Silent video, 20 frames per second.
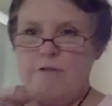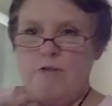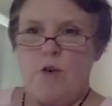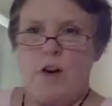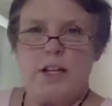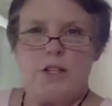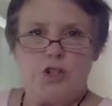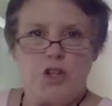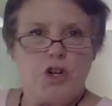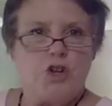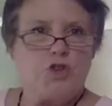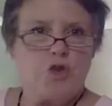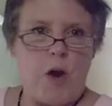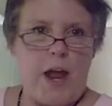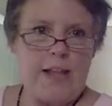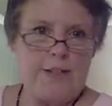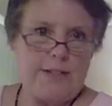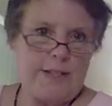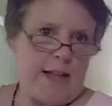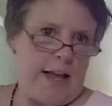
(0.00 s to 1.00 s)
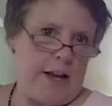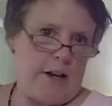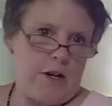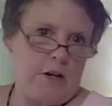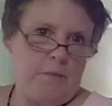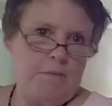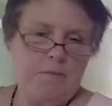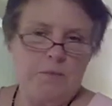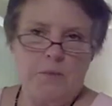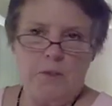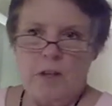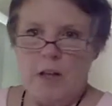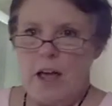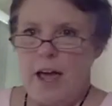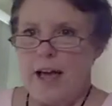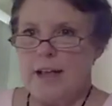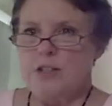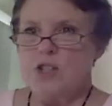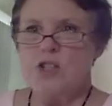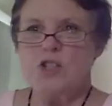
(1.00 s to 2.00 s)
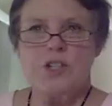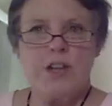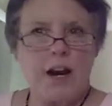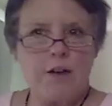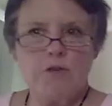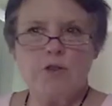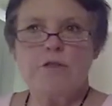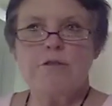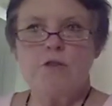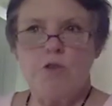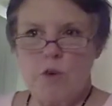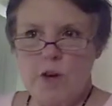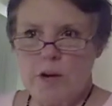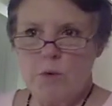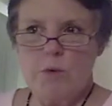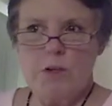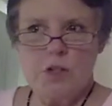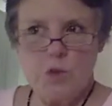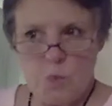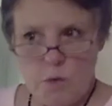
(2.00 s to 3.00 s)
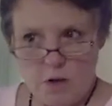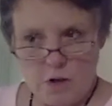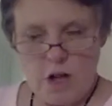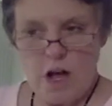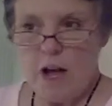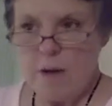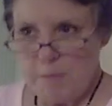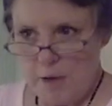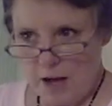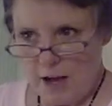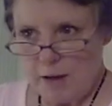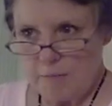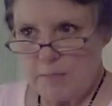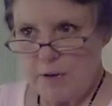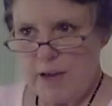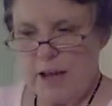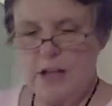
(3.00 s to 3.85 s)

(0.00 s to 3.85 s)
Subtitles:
French translator, and several free ones will come up,